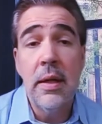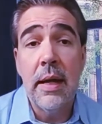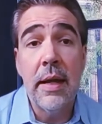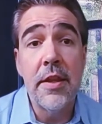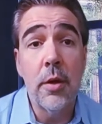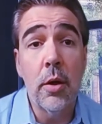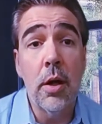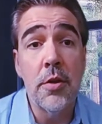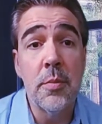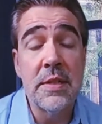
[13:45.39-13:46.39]
Uh, there are
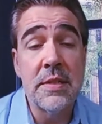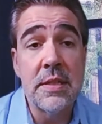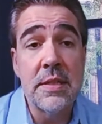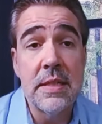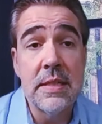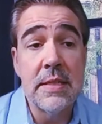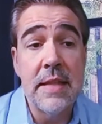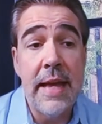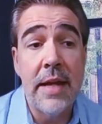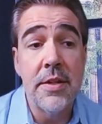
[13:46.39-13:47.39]
other businesses
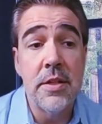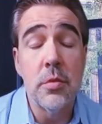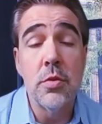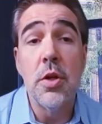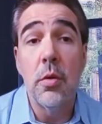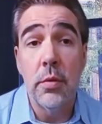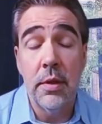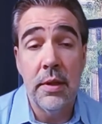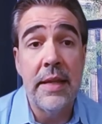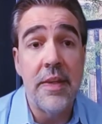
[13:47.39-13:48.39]
that you know don't
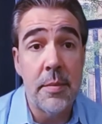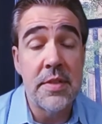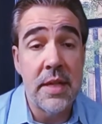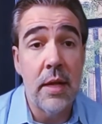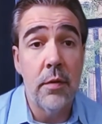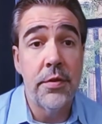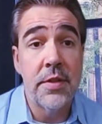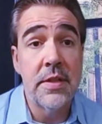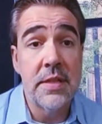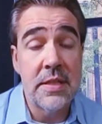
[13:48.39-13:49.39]
lend themselves
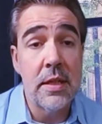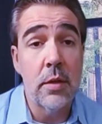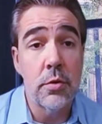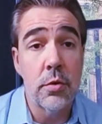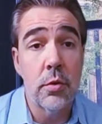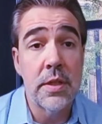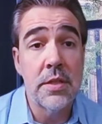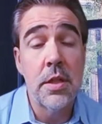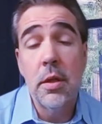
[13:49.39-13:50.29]
to, to territories.